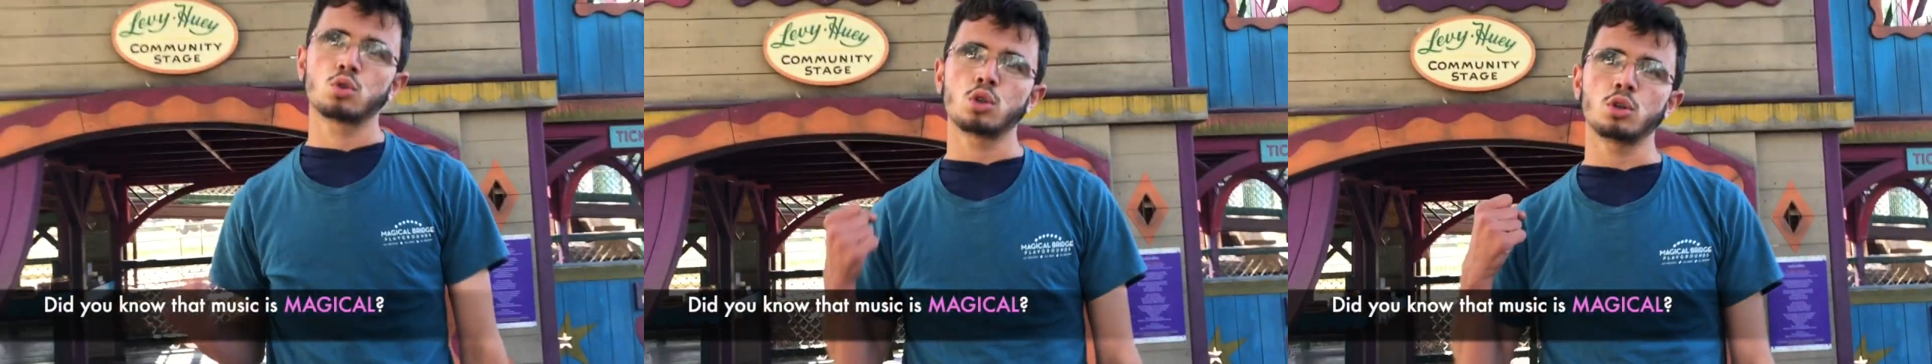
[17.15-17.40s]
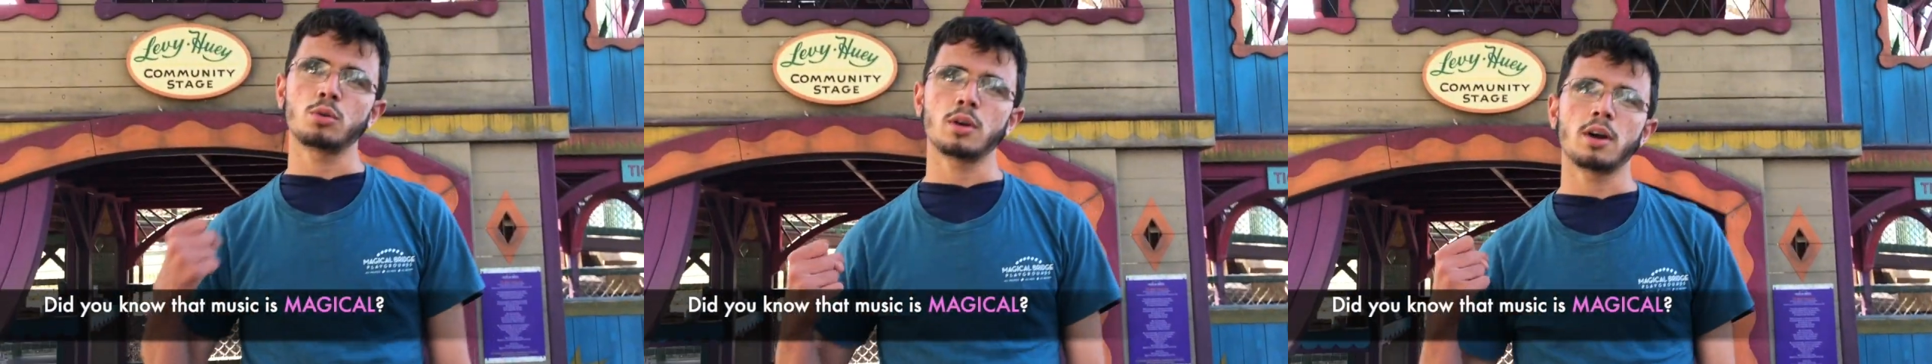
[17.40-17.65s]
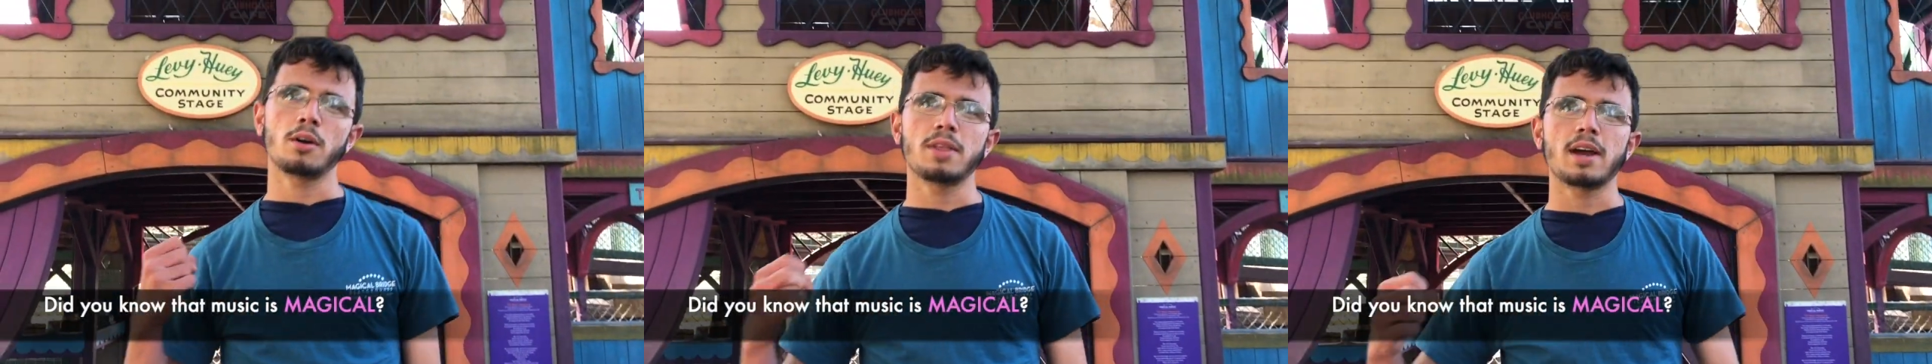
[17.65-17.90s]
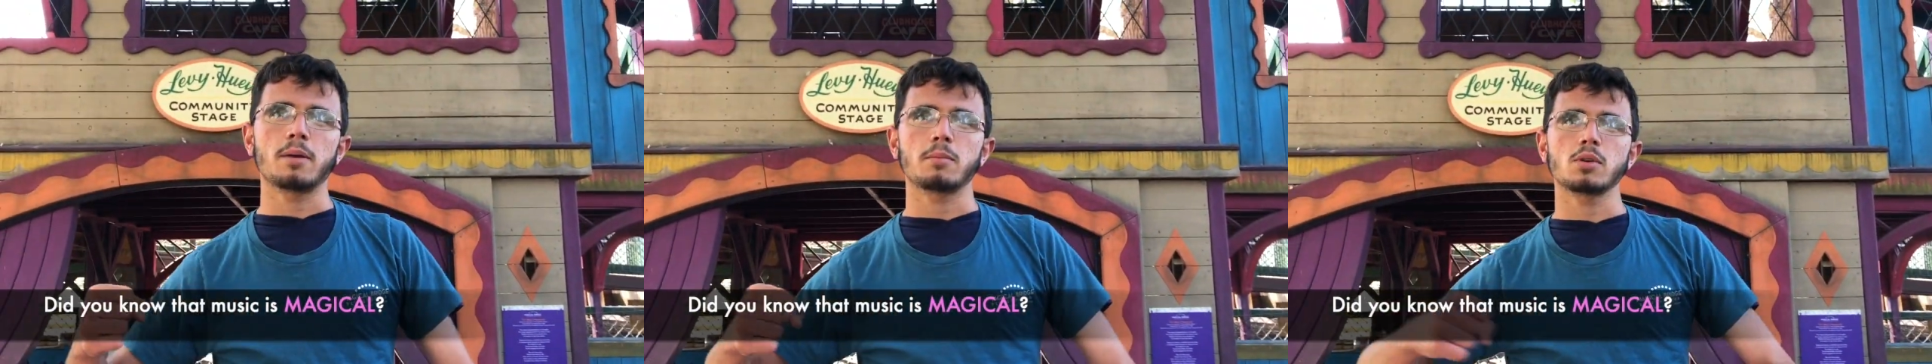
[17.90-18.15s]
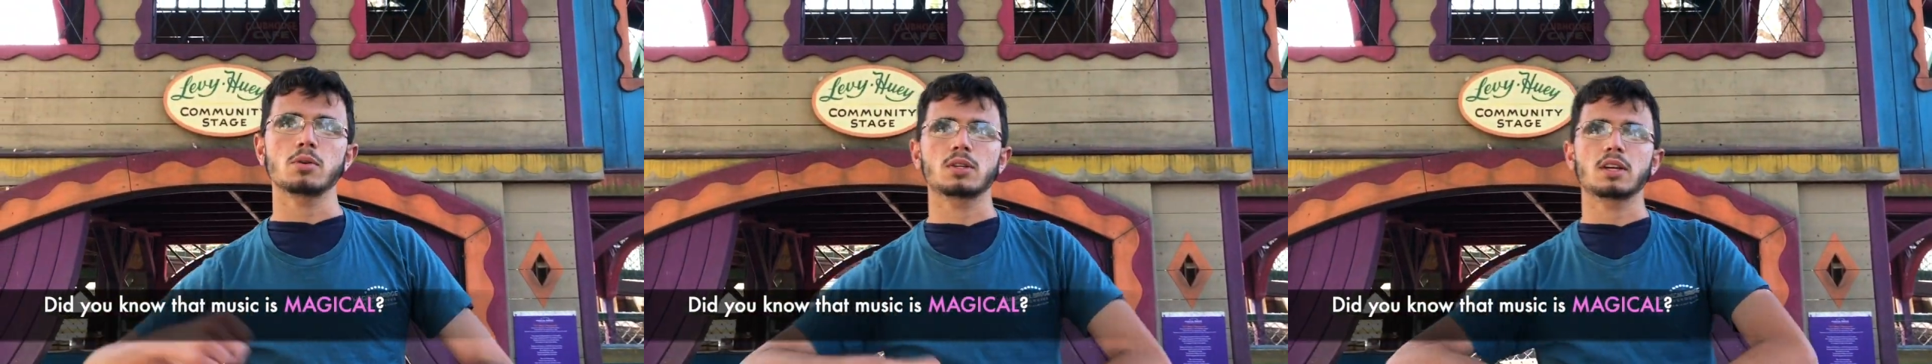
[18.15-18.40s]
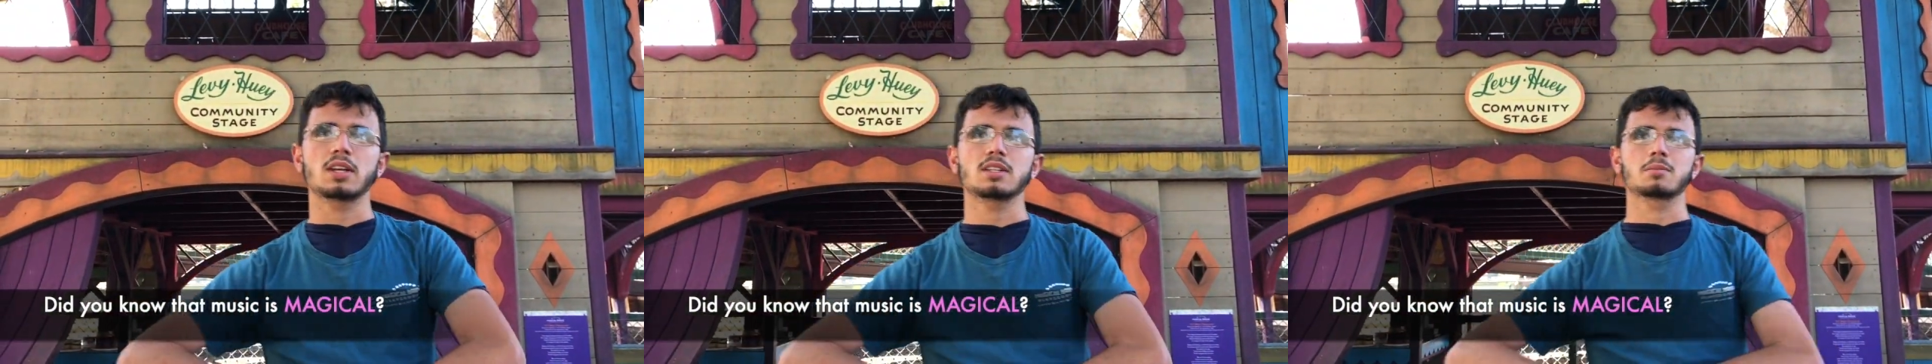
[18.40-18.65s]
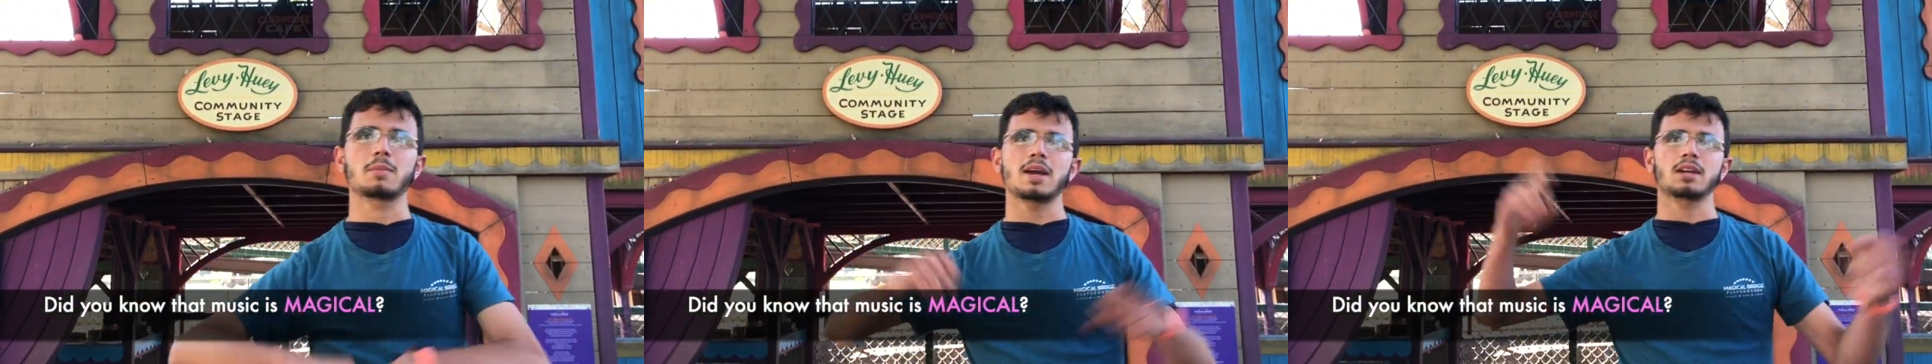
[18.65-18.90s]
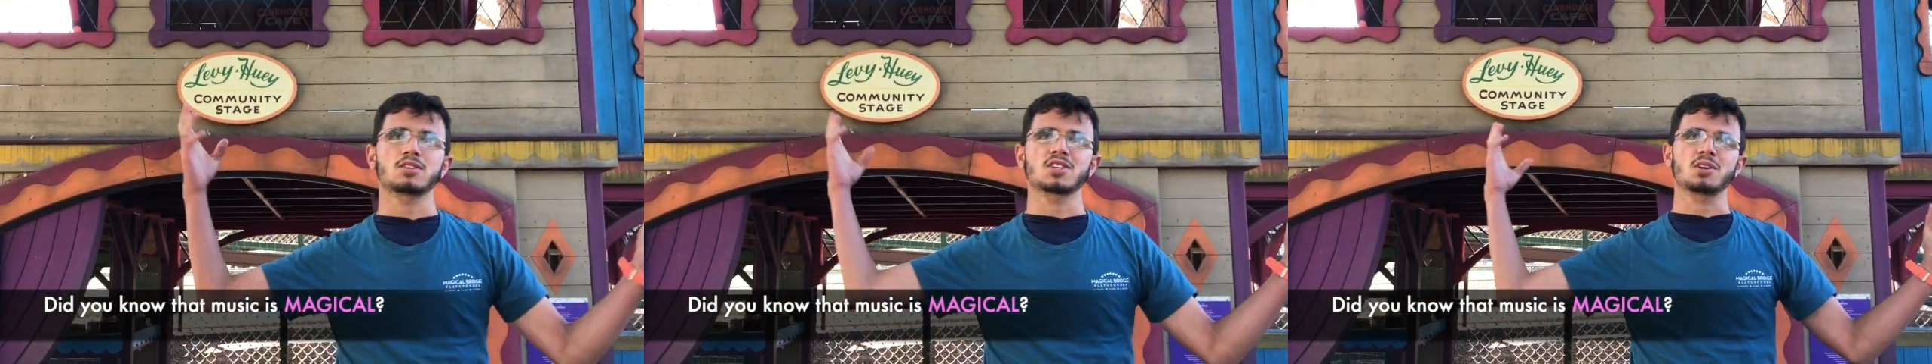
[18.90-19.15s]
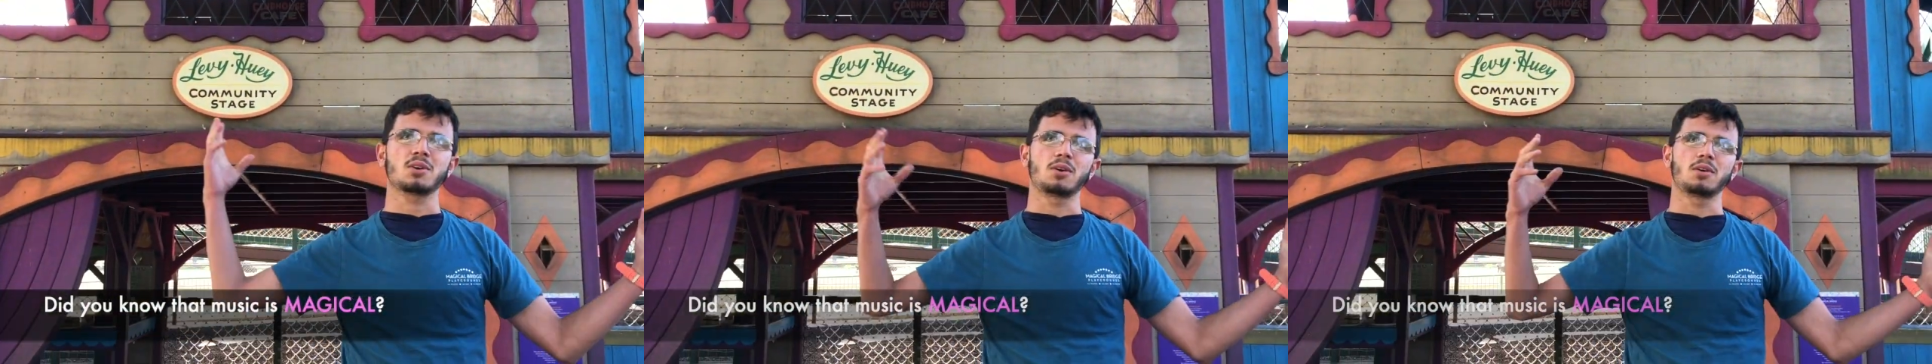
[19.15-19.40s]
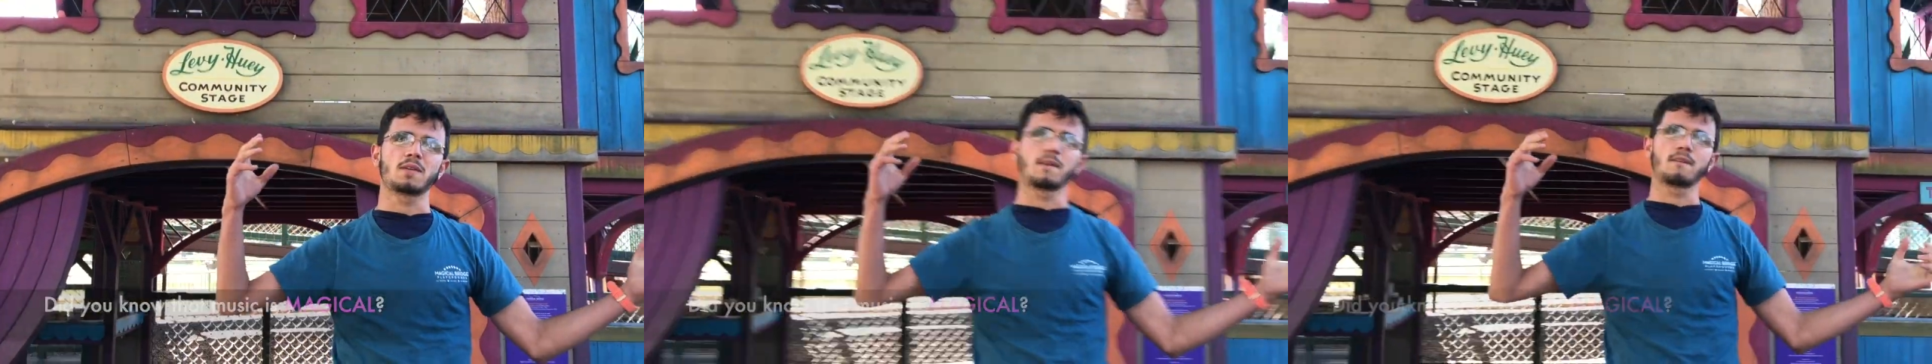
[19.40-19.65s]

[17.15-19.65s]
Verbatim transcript: Do you know that music is magical,